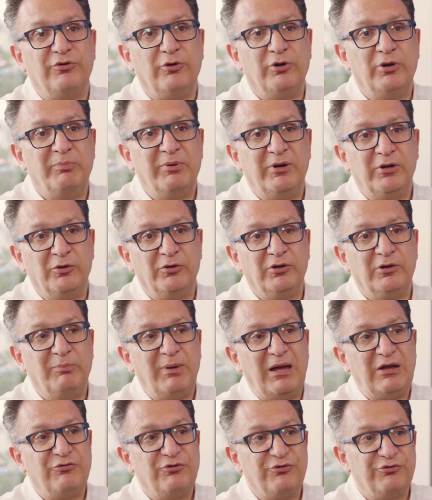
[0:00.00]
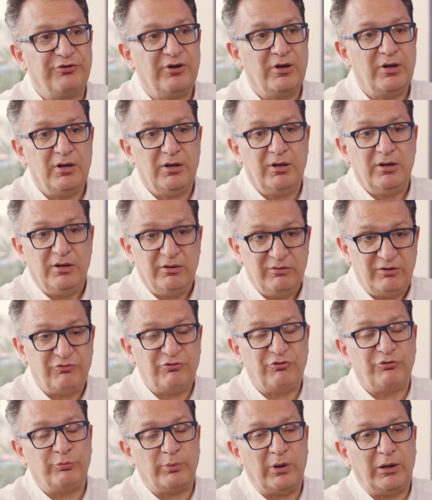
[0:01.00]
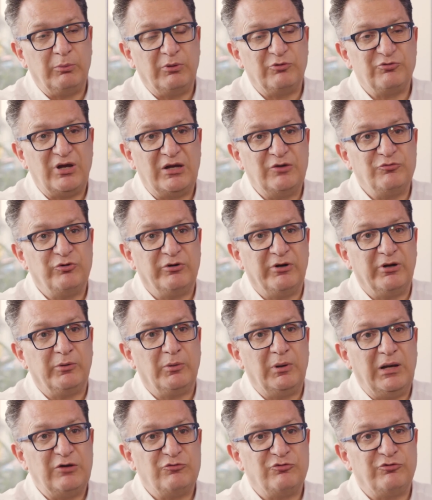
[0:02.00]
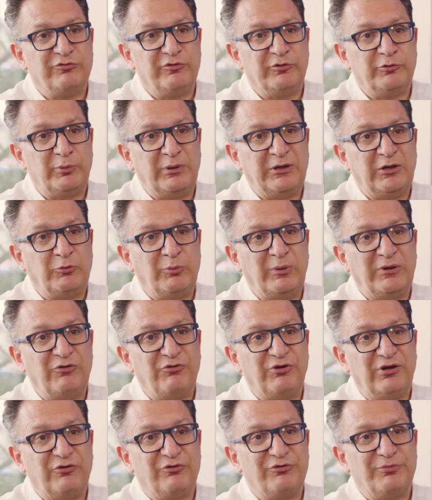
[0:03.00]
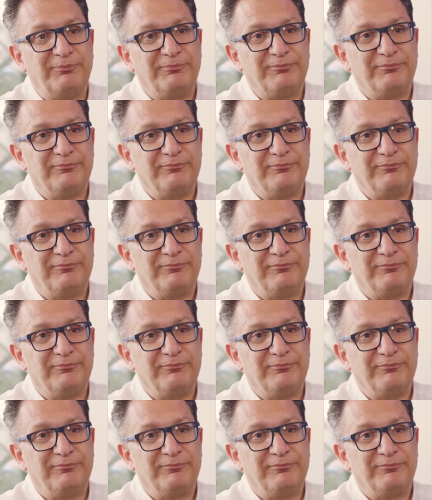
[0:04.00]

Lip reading: on a periodic basis. This is why we're changing regulations for 2026.